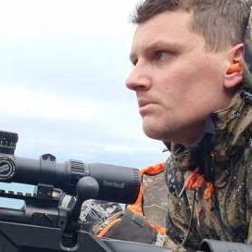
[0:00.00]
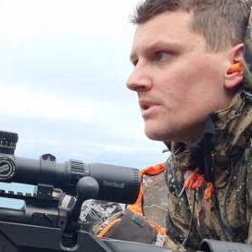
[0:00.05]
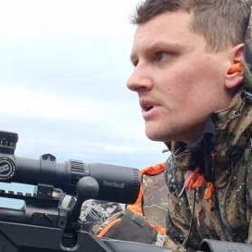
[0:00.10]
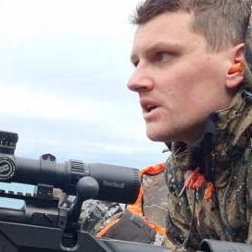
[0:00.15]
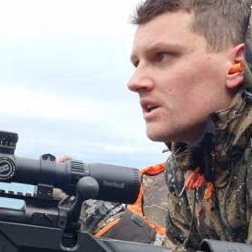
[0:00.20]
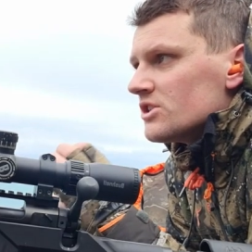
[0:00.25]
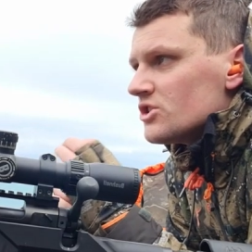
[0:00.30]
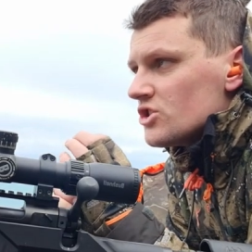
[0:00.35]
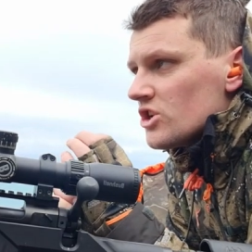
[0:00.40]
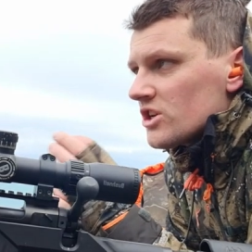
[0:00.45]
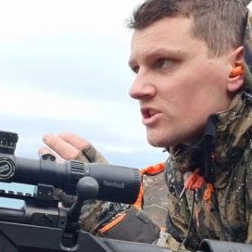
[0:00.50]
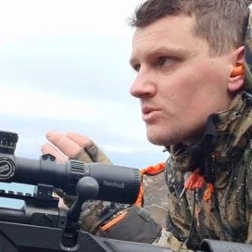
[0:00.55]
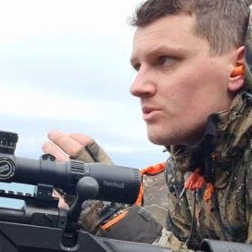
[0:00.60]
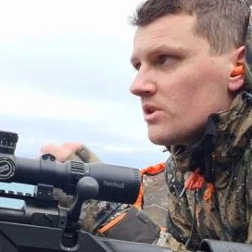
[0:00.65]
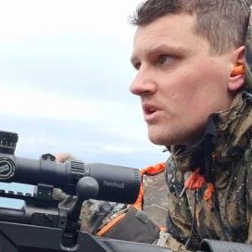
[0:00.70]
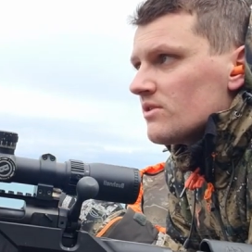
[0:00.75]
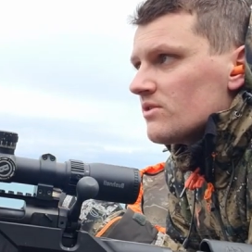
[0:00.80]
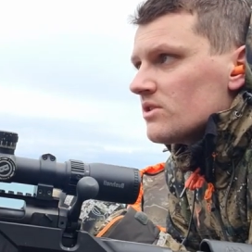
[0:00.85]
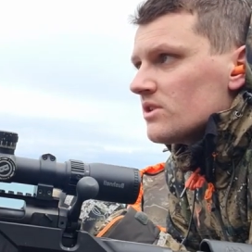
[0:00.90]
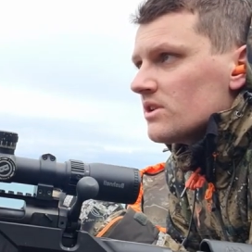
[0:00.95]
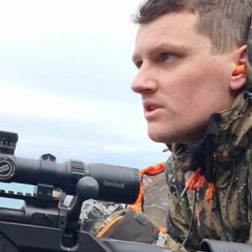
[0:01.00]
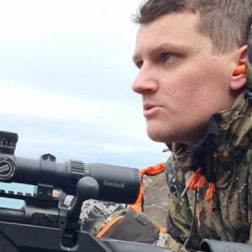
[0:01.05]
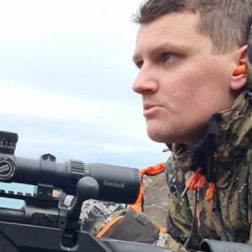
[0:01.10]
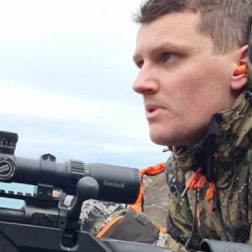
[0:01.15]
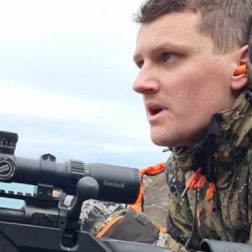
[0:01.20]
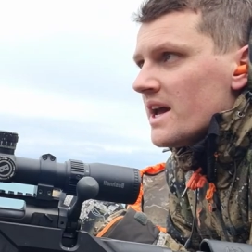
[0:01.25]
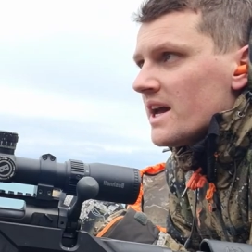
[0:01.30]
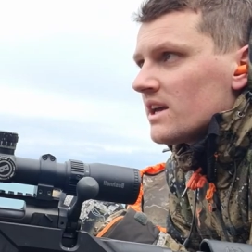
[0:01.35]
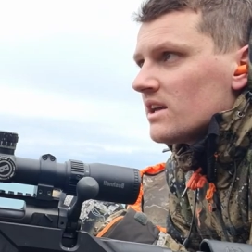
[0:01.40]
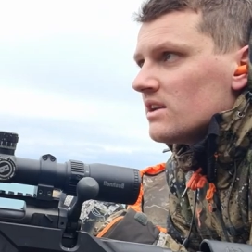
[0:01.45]
but I just went over his
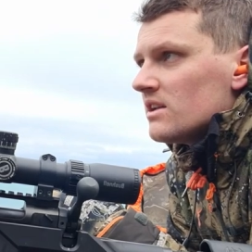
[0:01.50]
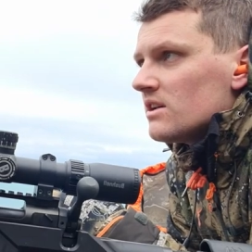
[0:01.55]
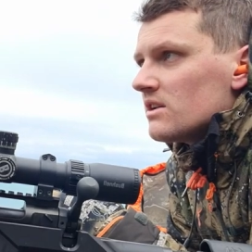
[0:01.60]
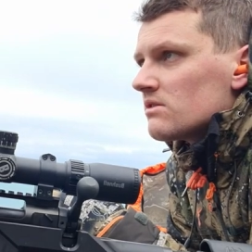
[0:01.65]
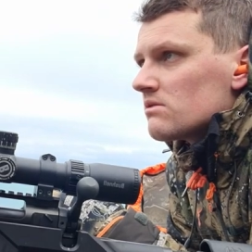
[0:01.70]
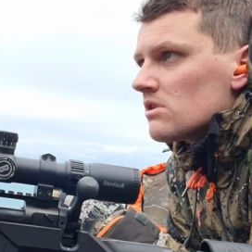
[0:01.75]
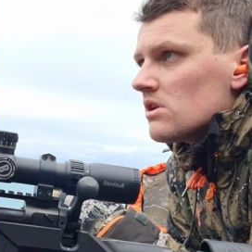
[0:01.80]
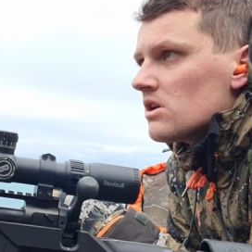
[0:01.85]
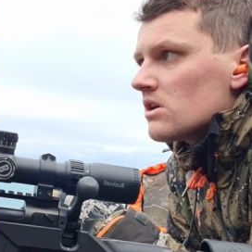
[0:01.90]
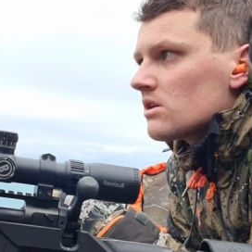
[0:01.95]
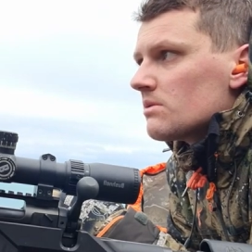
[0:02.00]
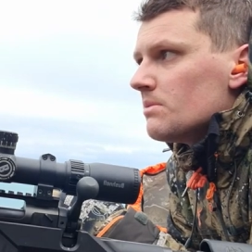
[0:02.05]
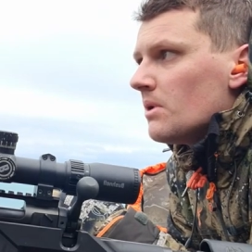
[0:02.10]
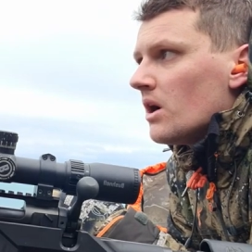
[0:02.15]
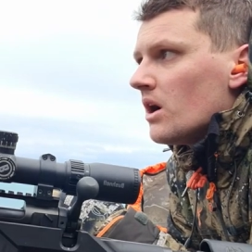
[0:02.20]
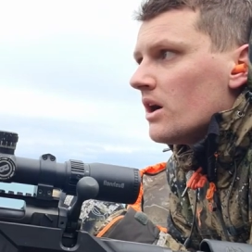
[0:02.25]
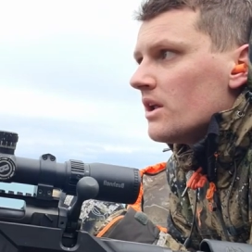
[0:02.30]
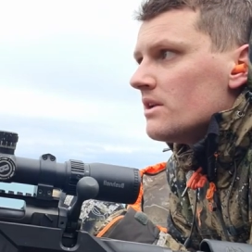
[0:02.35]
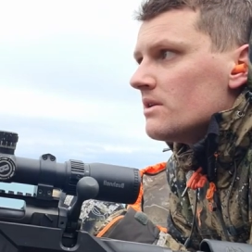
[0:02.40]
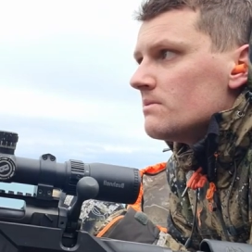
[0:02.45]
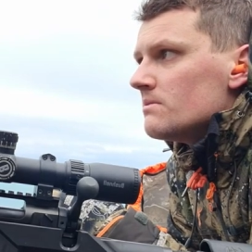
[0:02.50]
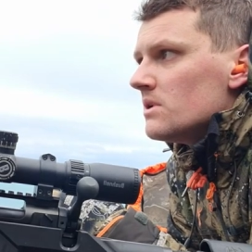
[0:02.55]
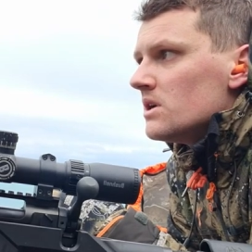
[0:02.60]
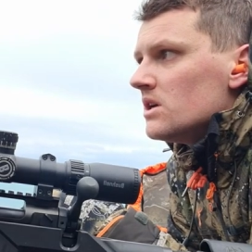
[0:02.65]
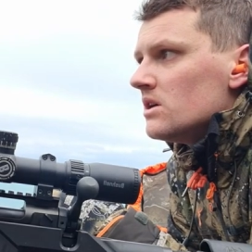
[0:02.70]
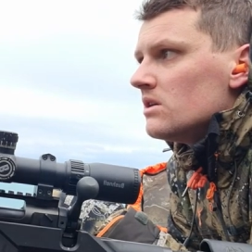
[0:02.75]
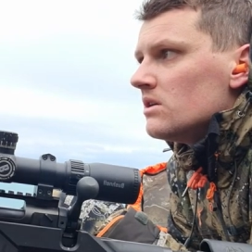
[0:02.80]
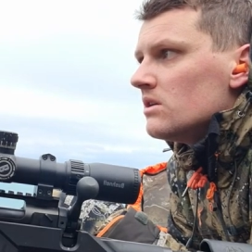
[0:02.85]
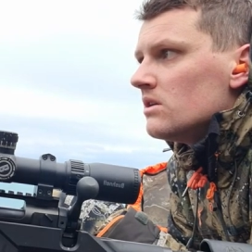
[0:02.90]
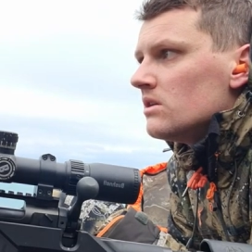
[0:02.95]
back and hit a rock behind him.
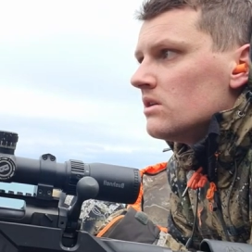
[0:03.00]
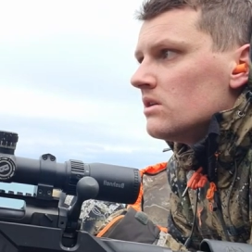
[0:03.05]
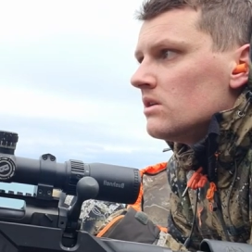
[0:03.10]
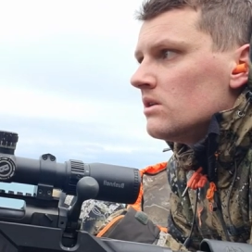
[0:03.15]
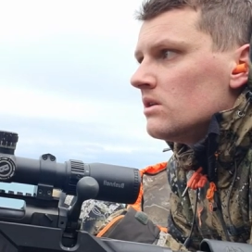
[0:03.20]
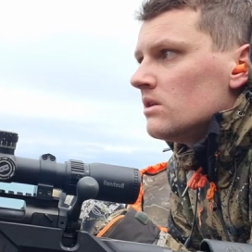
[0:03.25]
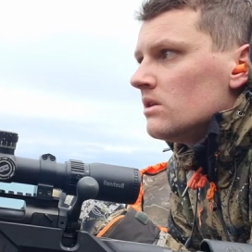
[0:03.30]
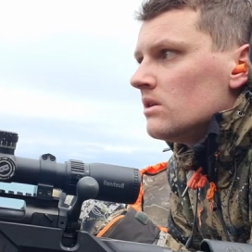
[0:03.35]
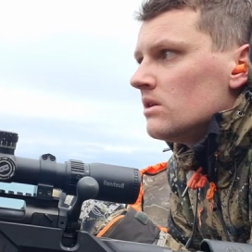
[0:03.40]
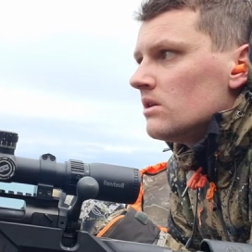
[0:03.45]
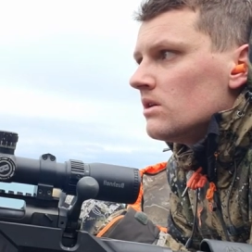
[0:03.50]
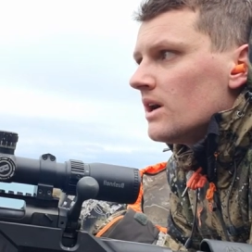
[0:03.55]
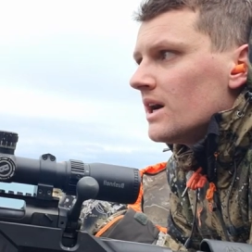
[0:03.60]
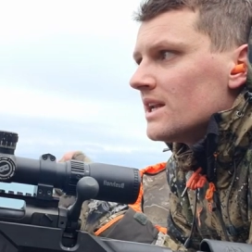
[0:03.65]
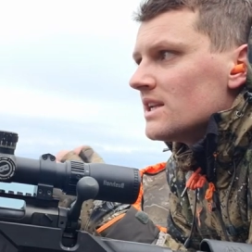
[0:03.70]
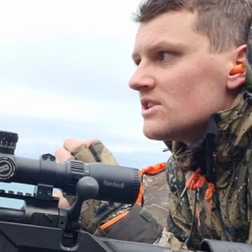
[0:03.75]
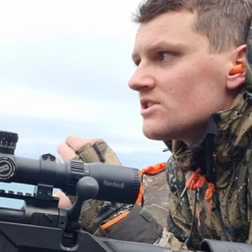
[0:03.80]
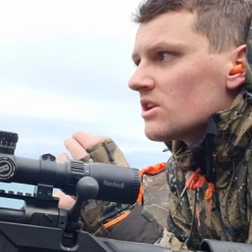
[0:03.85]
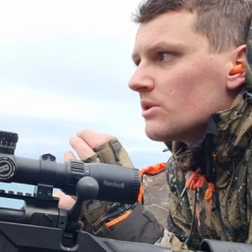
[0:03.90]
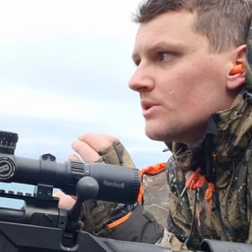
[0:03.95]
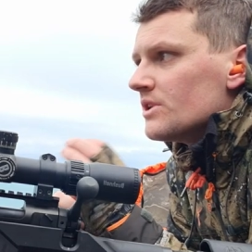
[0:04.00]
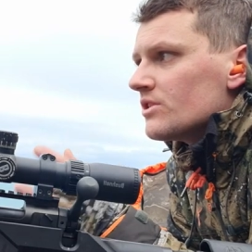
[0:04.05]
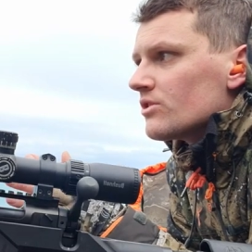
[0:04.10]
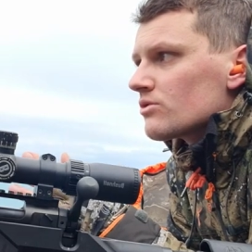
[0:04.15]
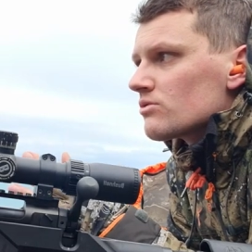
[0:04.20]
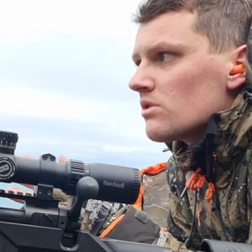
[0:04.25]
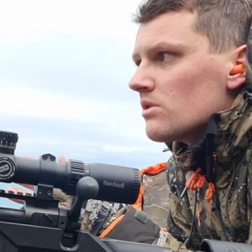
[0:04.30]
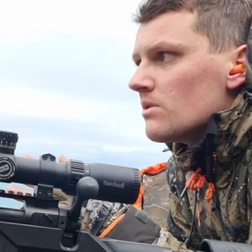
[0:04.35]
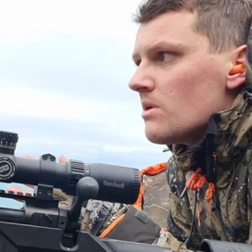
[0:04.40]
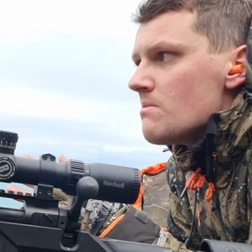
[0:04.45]
Unless I
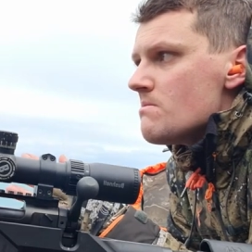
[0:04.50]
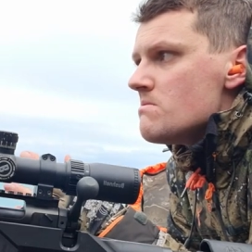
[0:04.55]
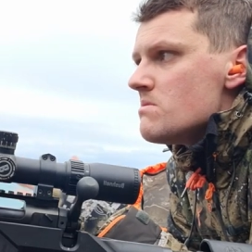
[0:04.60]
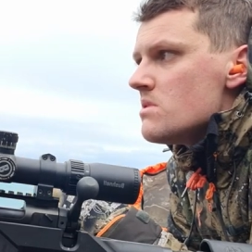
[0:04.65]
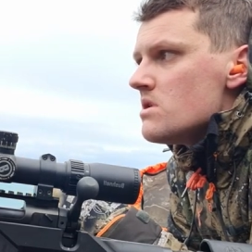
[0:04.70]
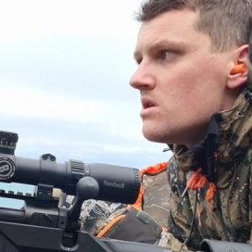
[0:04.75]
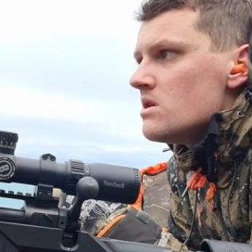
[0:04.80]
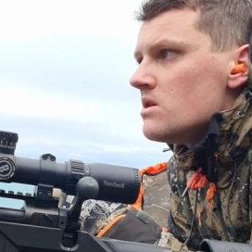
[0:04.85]
went through it